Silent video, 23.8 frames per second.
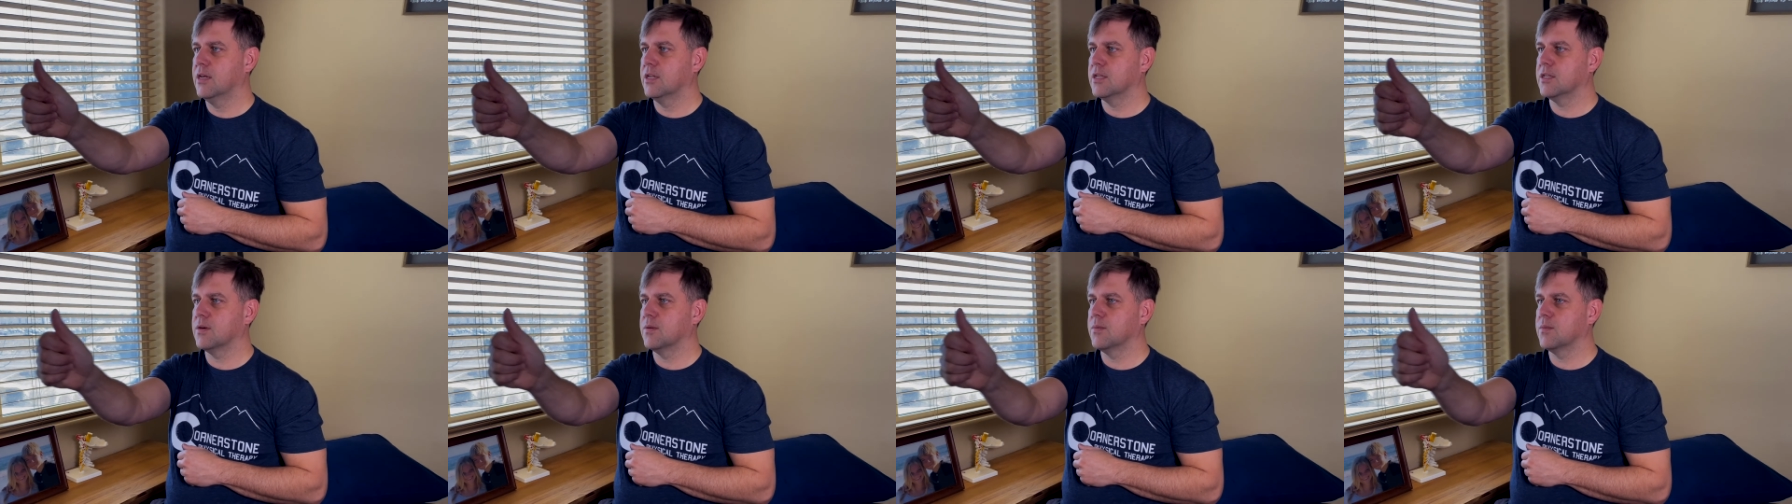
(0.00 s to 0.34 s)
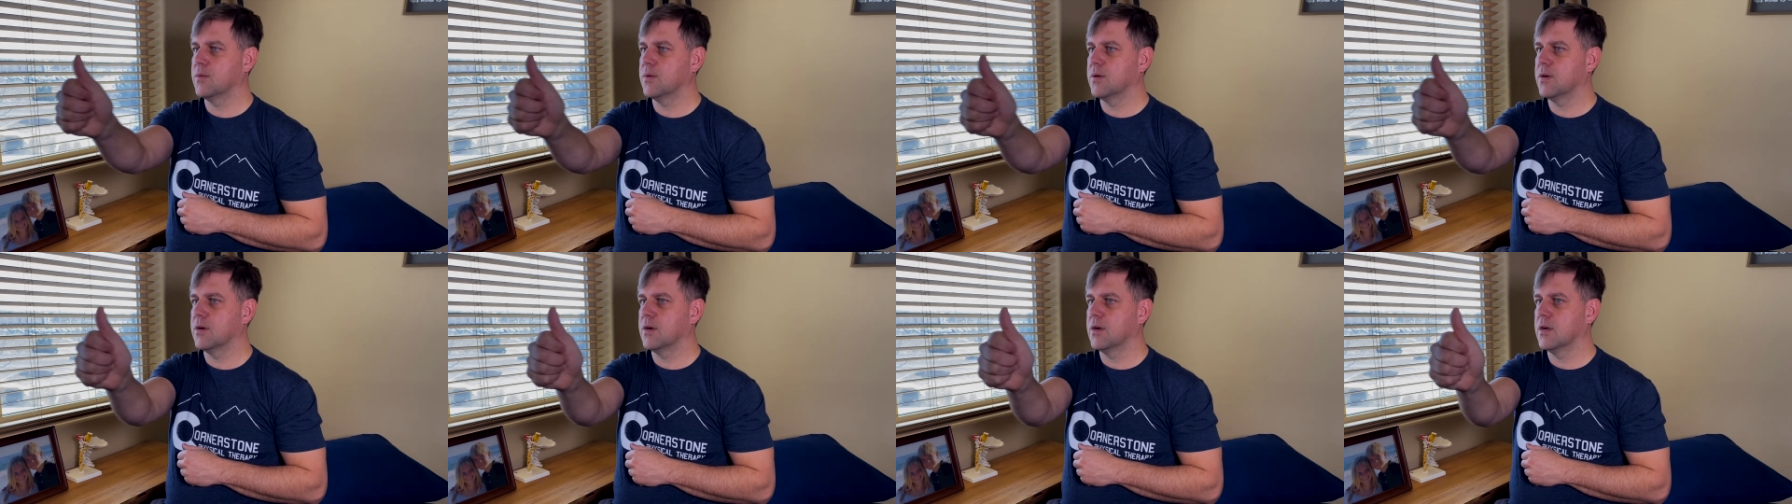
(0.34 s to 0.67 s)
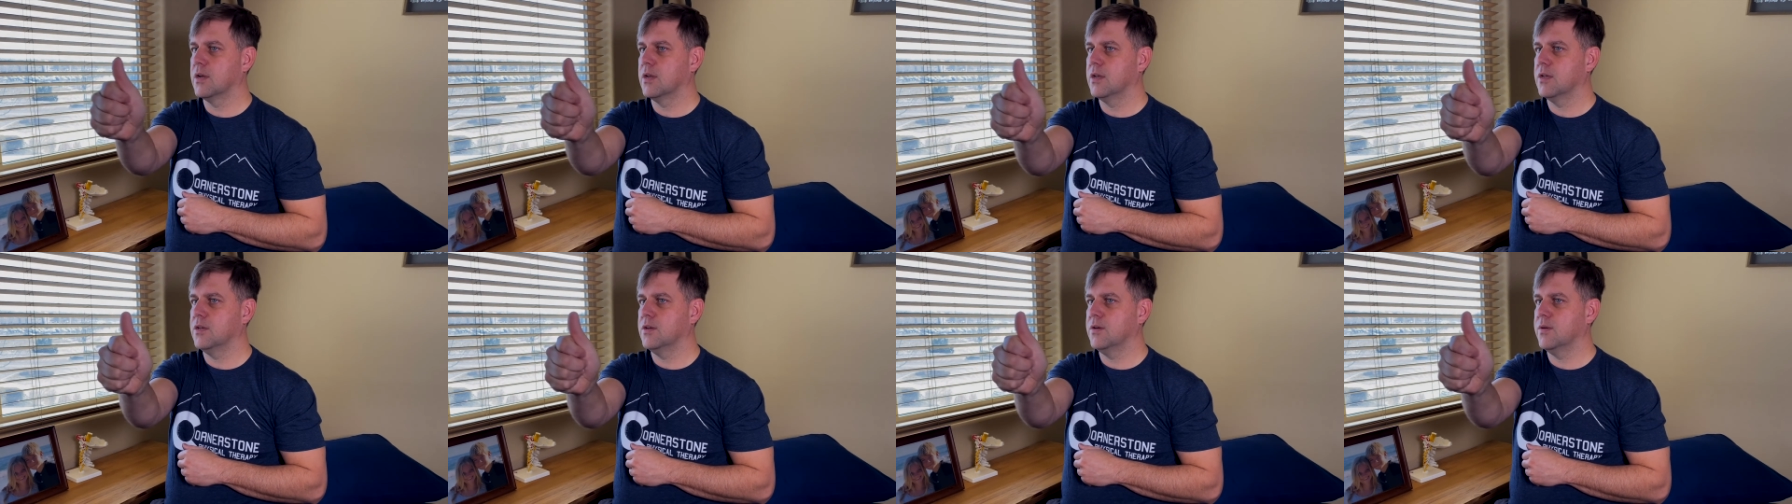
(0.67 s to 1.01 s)
So when we're
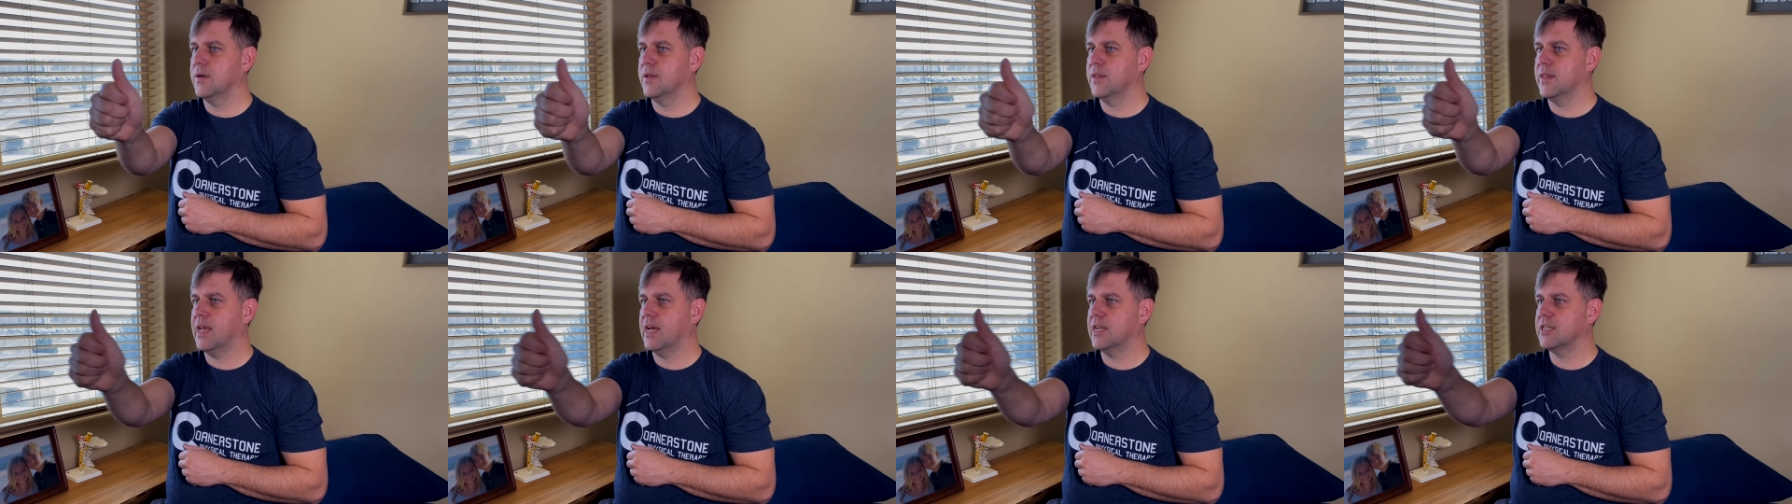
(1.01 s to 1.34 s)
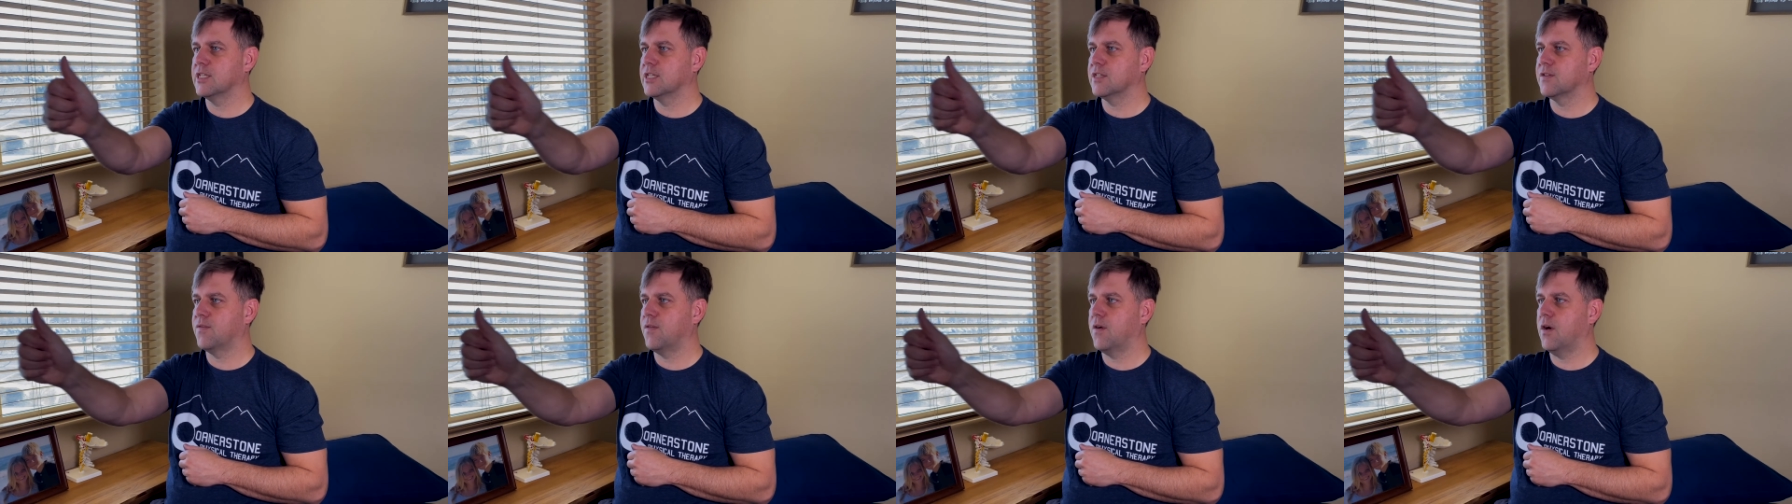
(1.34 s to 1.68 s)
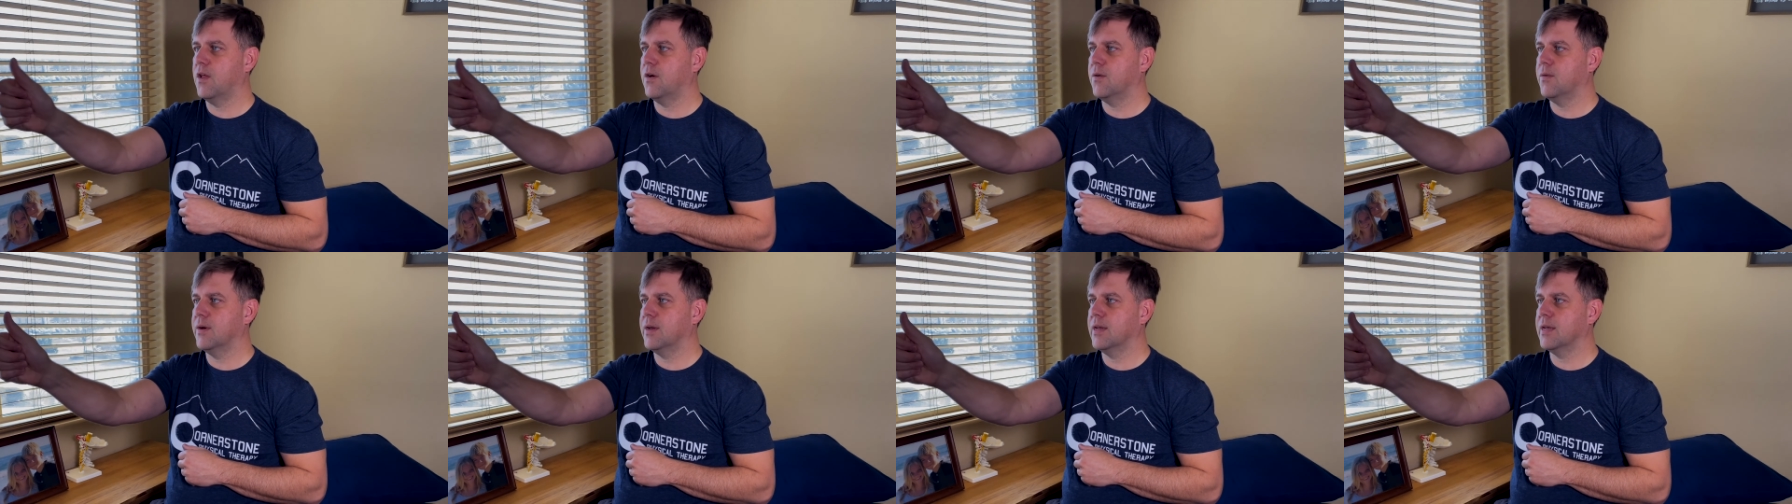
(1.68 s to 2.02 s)
doing that, just
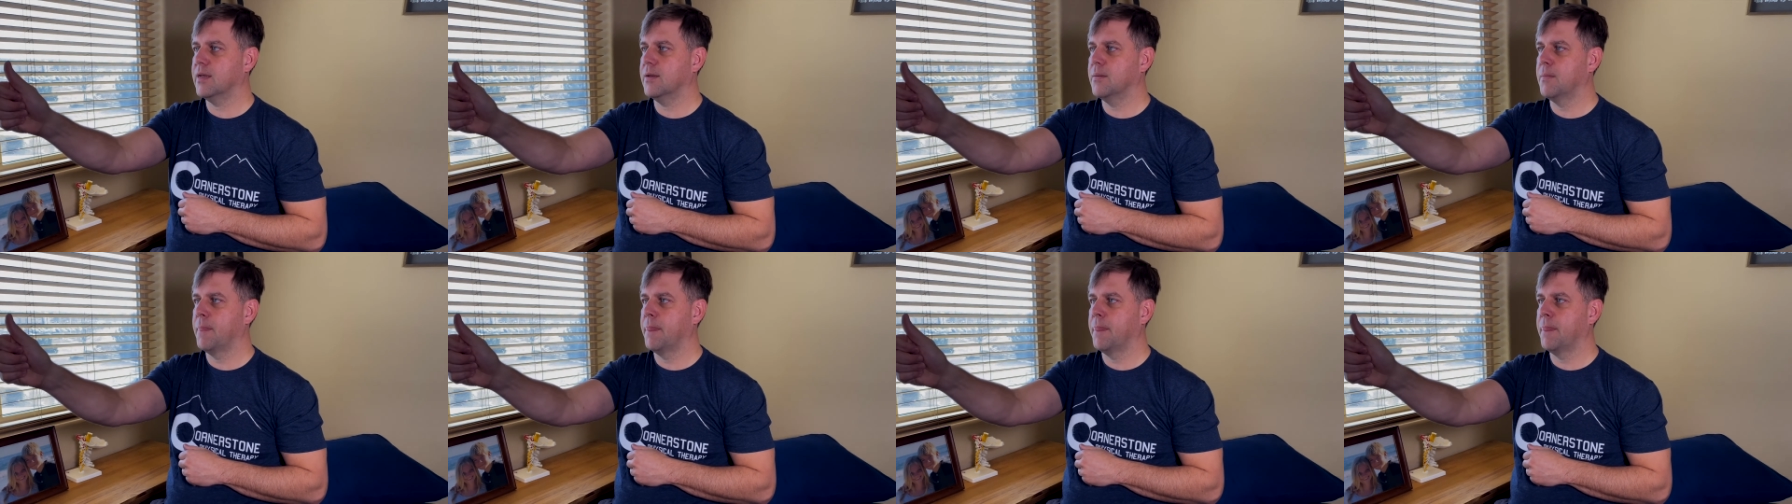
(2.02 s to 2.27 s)
following,